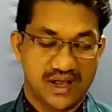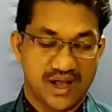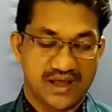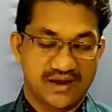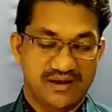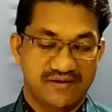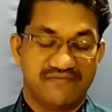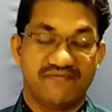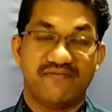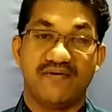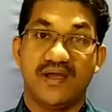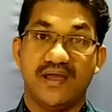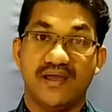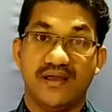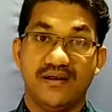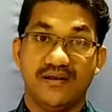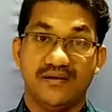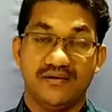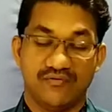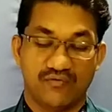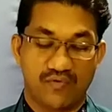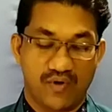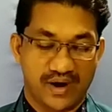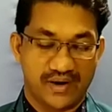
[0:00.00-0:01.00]
and a
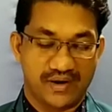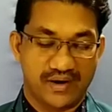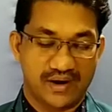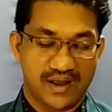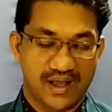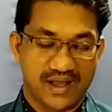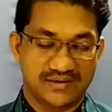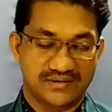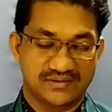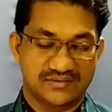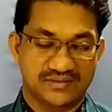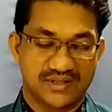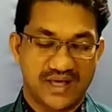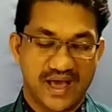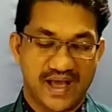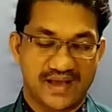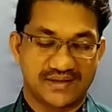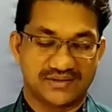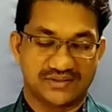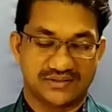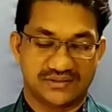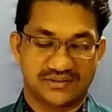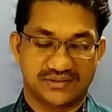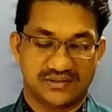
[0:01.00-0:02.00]
failed one at
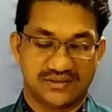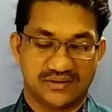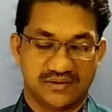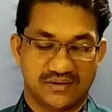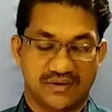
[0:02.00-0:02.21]
that.